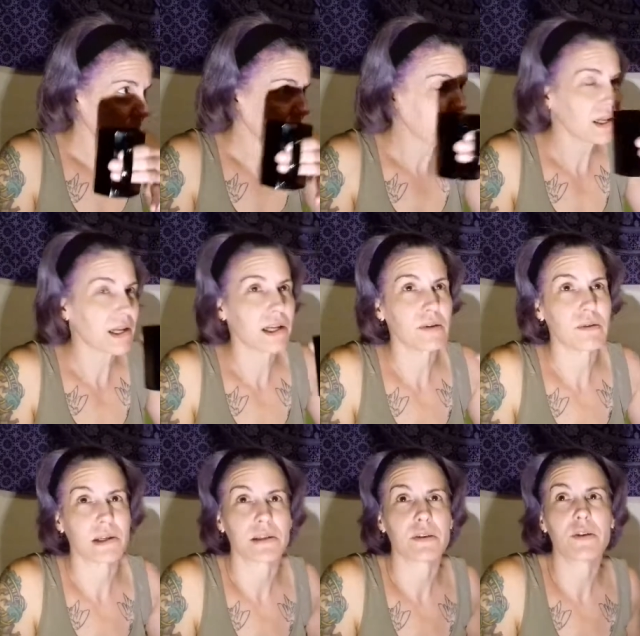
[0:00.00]
But
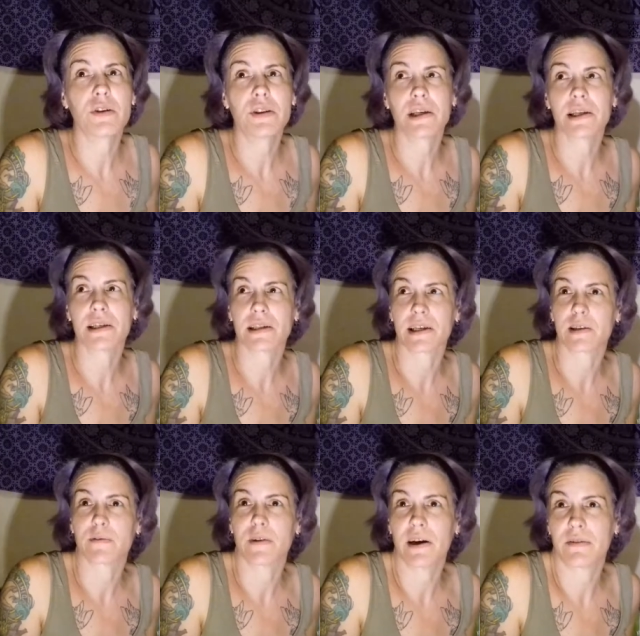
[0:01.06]
anyway, so the good thing is I
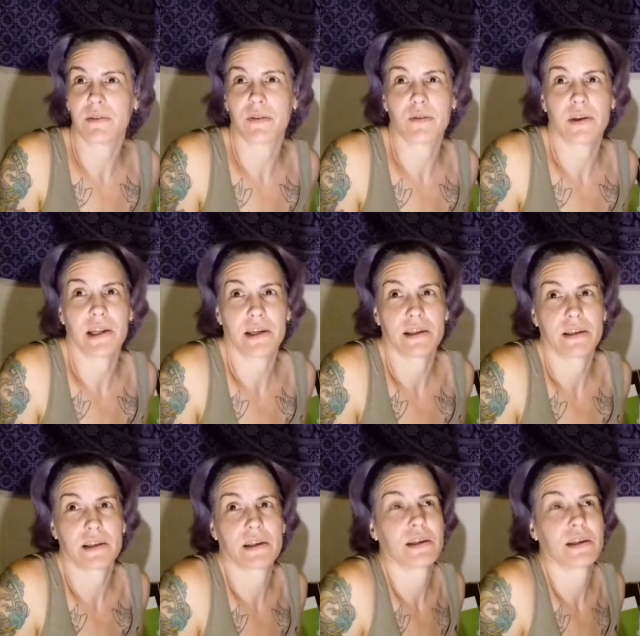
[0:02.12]
survived 3 days.